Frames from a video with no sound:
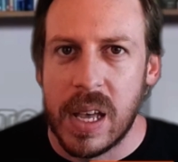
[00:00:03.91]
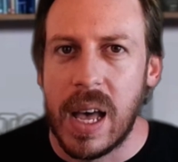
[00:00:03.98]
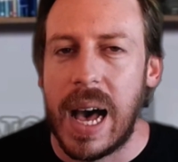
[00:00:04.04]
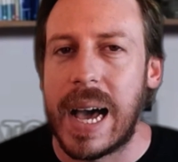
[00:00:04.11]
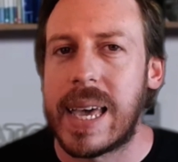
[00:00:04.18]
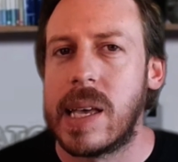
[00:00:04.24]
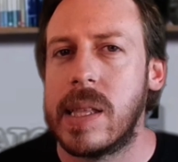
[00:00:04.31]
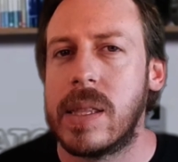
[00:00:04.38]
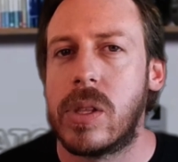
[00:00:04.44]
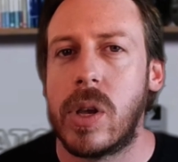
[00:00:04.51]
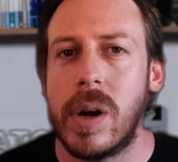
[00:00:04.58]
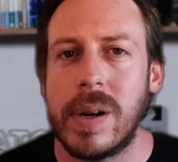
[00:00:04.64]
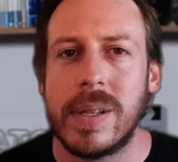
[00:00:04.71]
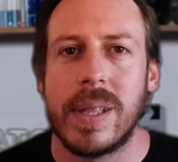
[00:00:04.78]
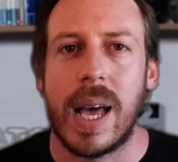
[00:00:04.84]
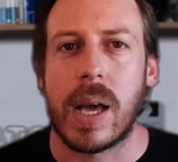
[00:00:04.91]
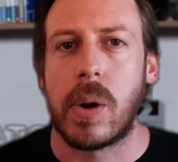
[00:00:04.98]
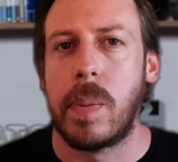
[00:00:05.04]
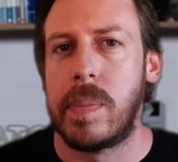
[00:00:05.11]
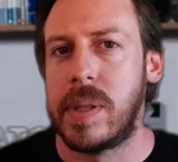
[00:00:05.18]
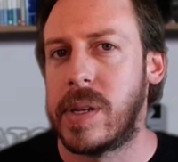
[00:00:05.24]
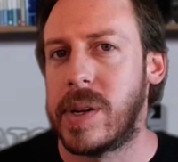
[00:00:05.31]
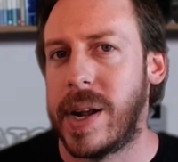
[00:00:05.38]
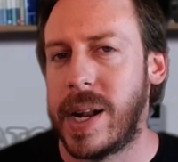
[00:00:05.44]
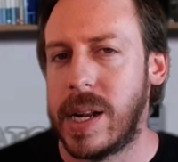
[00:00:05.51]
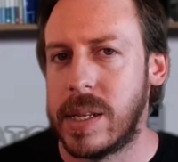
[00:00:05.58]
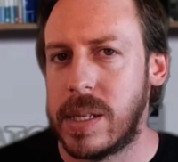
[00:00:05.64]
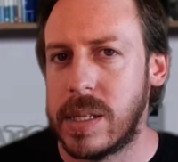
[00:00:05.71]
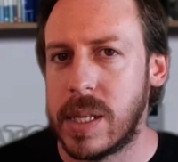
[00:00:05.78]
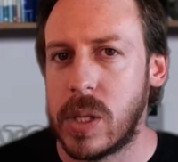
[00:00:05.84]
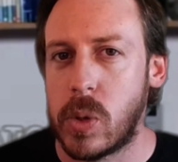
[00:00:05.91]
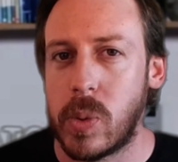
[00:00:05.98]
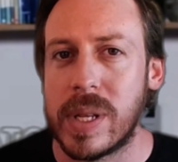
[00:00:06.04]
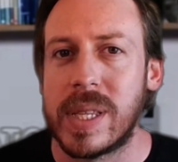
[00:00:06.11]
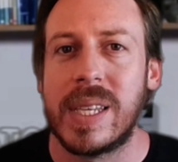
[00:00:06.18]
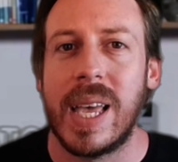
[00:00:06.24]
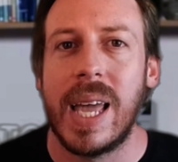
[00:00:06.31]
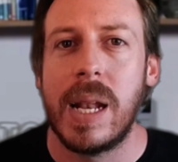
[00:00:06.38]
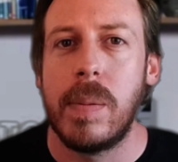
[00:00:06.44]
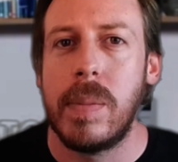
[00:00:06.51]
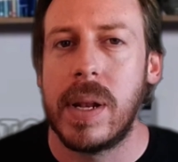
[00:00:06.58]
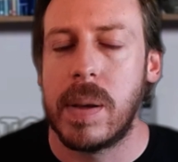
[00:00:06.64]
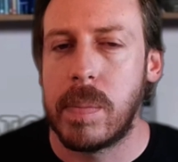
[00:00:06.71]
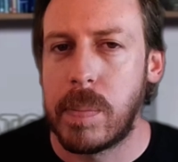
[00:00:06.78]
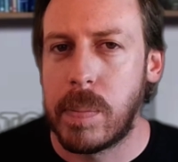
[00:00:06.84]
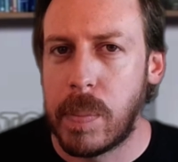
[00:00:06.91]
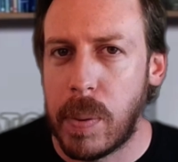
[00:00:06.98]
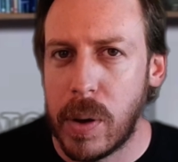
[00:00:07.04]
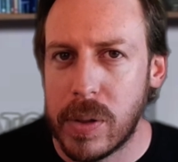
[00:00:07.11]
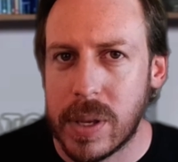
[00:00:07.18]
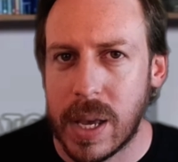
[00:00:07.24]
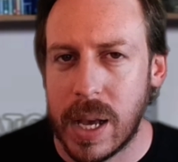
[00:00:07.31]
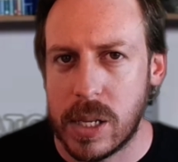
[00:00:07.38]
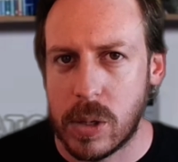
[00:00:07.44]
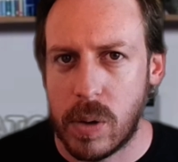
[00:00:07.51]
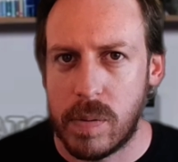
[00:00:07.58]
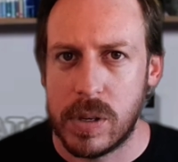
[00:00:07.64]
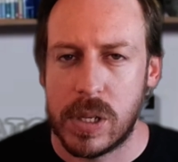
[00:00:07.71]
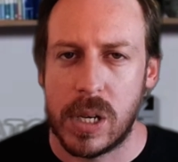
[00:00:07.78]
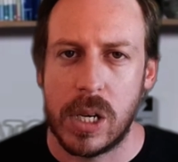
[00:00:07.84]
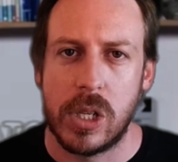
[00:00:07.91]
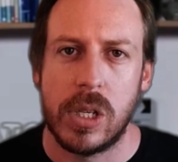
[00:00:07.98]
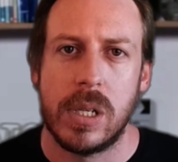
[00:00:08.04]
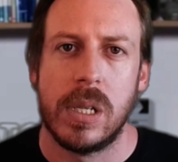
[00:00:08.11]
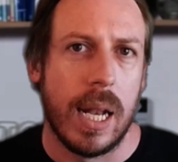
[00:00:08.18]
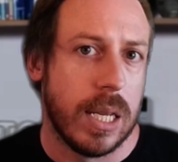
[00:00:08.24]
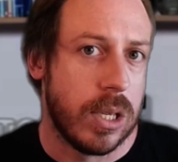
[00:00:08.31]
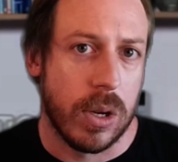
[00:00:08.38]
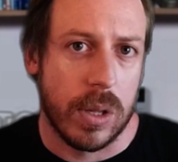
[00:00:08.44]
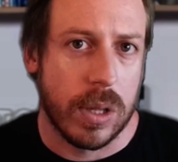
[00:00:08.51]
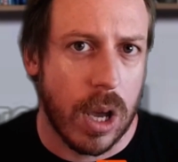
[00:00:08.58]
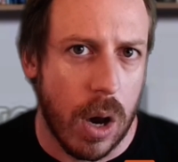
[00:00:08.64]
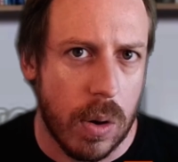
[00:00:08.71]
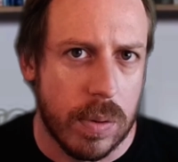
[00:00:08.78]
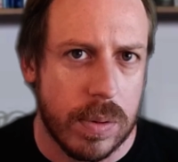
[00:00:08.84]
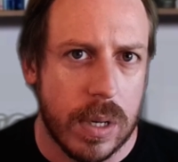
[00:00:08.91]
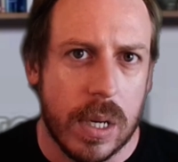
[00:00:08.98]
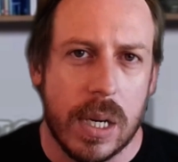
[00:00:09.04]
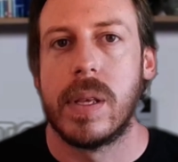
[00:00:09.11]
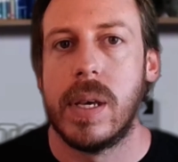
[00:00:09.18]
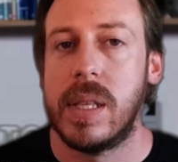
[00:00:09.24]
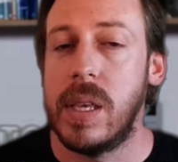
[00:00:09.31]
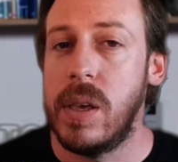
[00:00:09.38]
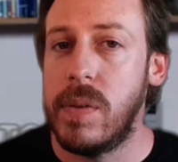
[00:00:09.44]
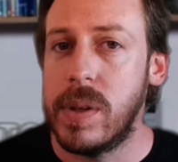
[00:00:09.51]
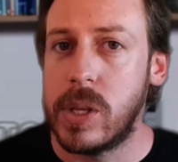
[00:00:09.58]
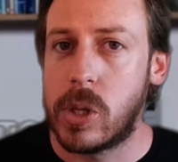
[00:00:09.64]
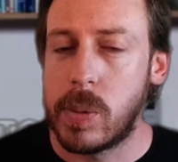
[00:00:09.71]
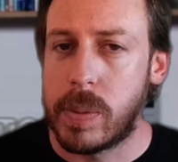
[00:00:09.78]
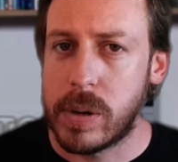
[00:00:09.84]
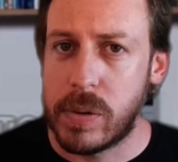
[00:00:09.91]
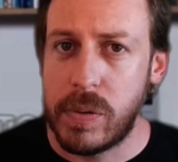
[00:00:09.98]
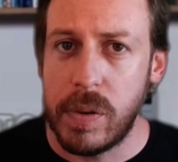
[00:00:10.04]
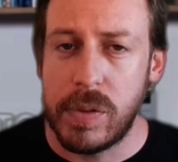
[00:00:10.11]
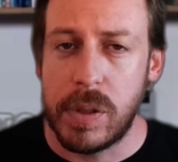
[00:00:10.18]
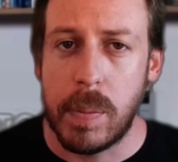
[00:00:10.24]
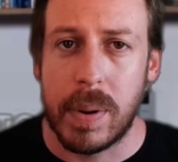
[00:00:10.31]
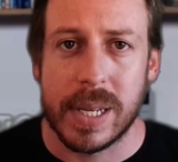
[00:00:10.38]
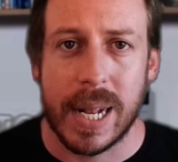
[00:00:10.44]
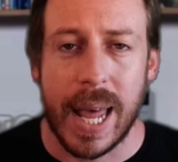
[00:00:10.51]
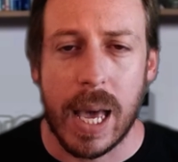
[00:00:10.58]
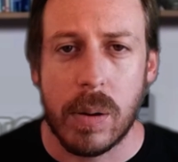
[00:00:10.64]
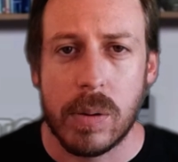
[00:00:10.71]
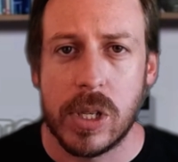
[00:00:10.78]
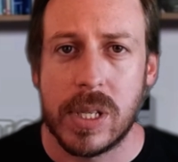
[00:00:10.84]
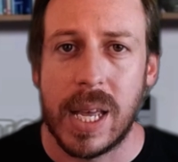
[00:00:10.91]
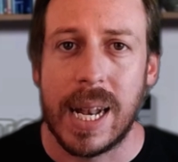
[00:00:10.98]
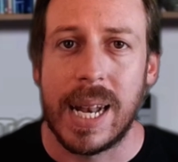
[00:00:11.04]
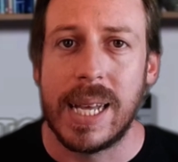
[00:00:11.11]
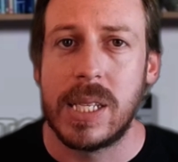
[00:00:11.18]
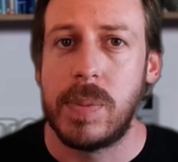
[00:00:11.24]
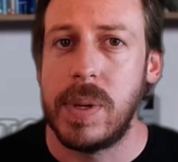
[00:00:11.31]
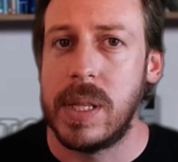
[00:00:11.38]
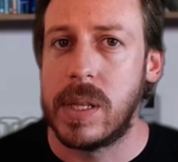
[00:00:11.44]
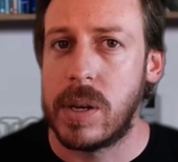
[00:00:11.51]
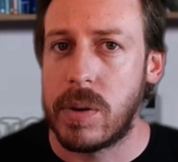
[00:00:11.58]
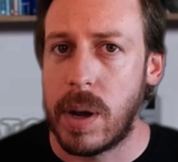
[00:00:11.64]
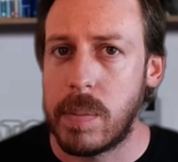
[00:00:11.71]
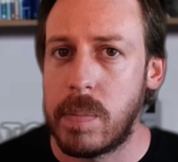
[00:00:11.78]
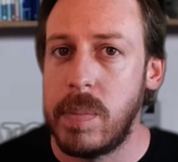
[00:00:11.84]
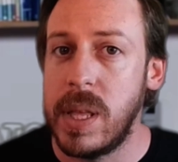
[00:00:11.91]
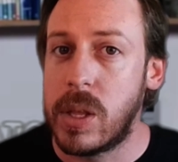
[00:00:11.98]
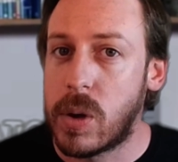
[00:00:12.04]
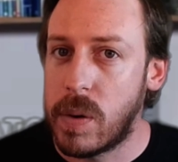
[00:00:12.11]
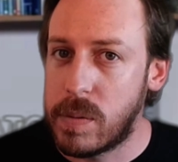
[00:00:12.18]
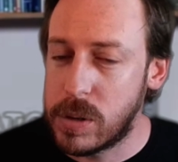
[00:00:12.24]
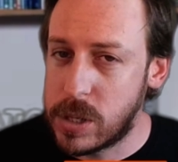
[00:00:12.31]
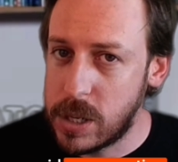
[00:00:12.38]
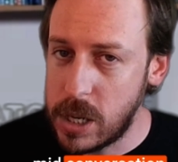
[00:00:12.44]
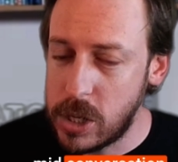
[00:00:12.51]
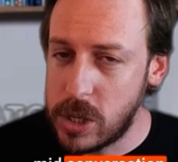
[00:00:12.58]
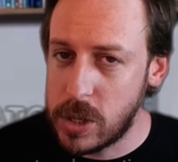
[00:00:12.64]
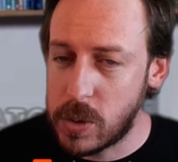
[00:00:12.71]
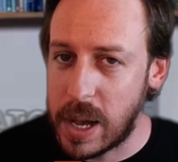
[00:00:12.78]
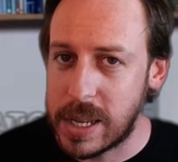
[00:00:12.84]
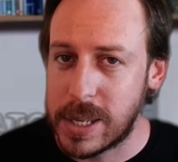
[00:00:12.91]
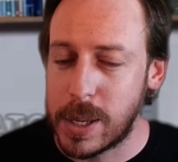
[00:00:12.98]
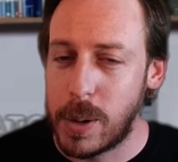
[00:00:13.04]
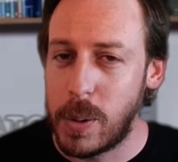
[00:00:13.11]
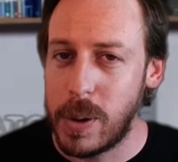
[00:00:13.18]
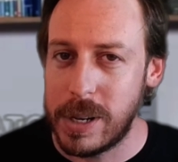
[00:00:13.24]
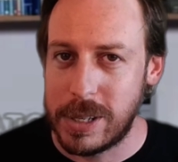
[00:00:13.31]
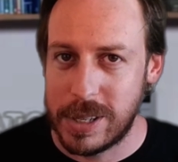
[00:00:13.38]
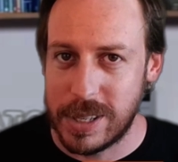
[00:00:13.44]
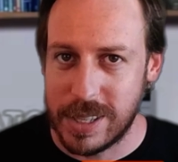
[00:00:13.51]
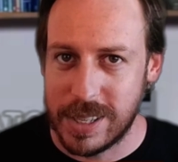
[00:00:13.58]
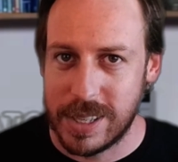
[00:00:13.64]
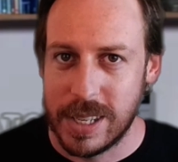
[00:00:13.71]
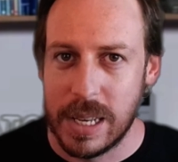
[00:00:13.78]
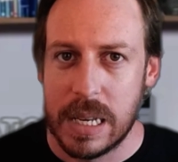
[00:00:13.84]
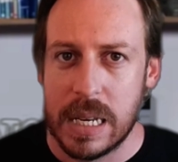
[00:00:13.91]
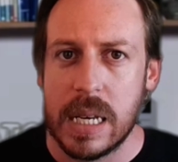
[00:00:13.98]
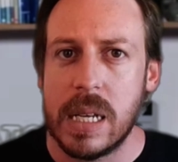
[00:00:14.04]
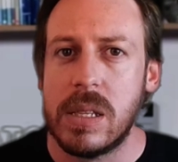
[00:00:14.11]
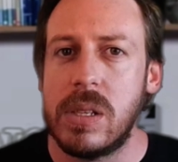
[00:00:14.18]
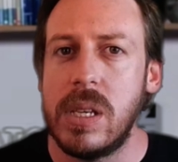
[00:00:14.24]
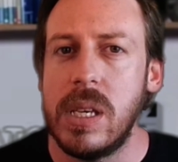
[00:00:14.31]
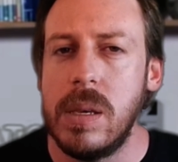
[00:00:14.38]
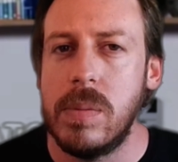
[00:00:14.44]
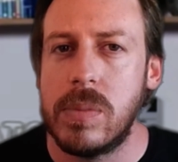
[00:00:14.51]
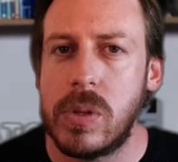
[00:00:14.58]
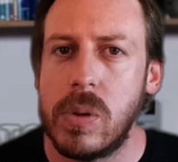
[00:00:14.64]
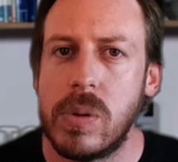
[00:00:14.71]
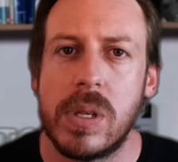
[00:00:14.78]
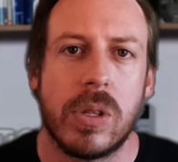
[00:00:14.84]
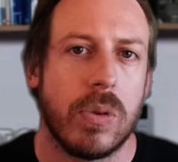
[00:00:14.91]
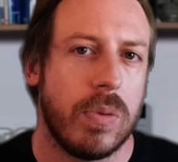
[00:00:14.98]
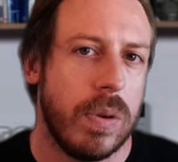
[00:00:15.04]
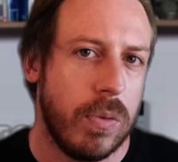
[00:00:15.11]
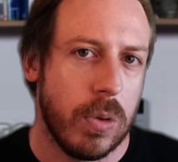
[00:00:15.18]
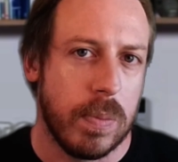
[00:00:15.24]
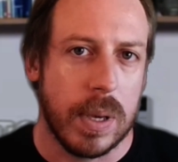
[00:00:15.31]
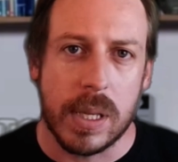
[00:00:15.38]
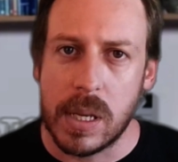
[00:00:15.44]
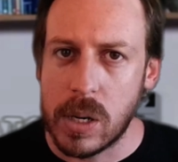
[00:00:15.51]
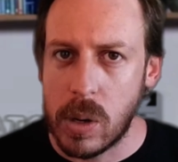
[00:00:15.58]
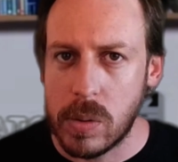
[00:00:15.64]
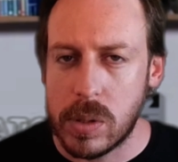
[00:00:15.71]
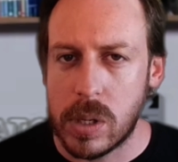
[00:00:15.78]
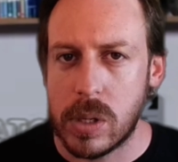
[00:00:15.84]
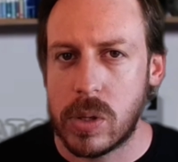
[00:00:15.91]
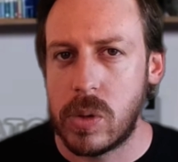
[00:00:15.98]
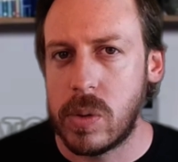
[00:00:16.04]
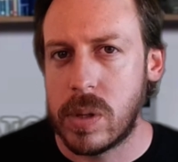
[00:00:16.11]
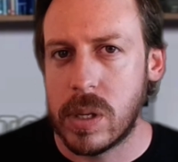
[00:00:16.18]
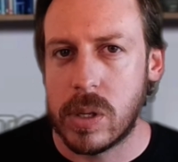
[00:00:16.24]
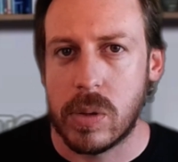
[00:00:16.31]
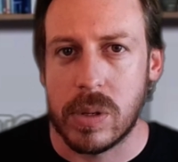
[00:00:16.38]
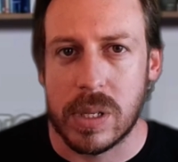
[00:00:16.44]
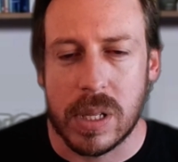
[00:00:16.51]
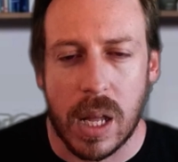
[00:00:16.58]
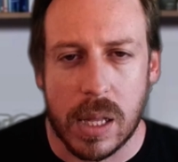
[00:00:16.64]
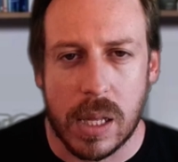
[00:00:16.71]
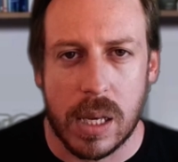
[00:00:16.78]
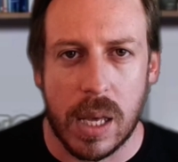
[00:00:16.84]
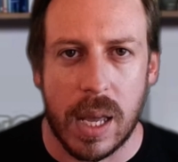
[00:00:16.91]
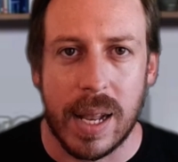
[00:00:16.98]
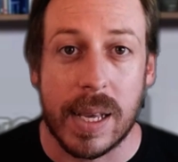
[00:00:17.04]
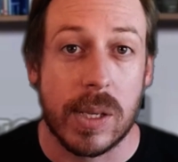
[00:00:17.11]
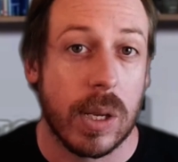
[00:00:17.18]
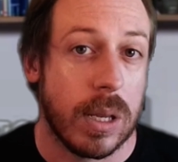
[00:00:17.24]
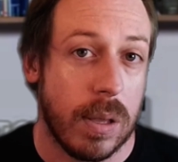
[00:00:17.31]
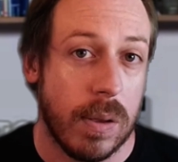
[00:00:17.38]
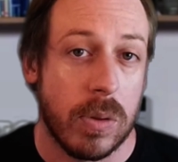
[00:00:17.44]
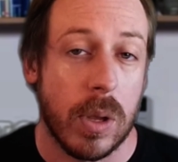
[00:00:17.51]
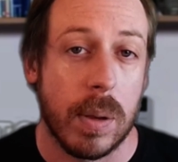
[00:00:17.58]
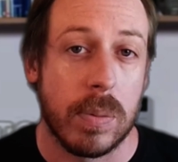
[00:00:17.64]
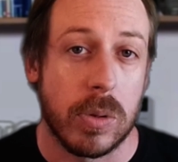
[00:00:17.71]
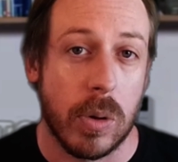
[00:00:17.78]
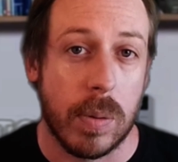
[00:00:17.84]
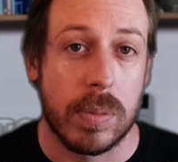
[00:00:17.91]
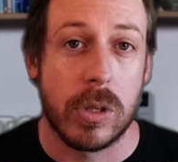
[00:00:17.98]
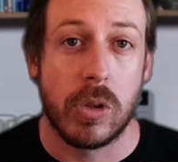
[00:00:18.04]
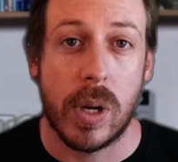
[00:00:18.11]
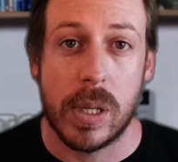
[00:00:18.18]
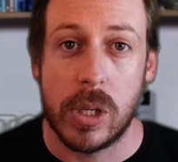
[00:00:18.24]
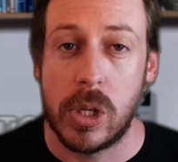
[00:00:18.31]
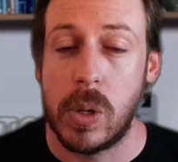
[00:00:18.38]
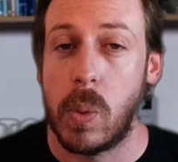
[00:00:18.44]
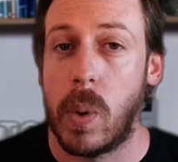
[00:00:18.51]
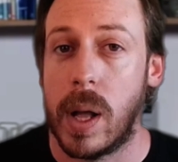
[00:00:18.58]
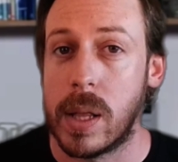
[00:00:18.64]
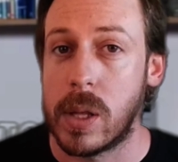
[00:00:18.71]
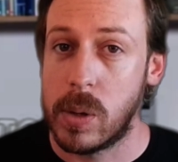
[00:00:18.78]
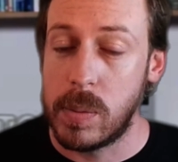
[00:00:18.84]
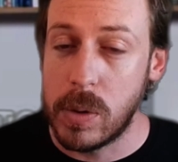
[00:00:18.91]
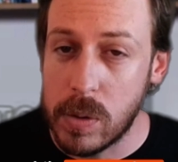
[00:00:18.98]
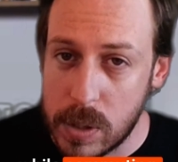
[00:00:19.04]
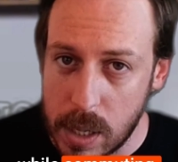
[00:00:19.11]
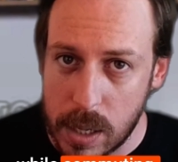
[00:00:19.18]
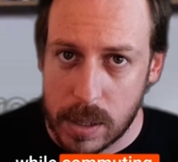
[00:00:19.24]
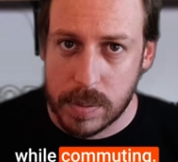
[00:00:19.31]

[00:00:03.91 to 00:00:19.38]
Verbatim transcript: I can turn that competitor analysis into a 10-minute podcast conversation, listen on the go. It even supports 50 plus languages and lets me interrupt mid-conversation to ask questions. Teams use it to review meeting notes, students to study, and executives to absorb strategy while commuting.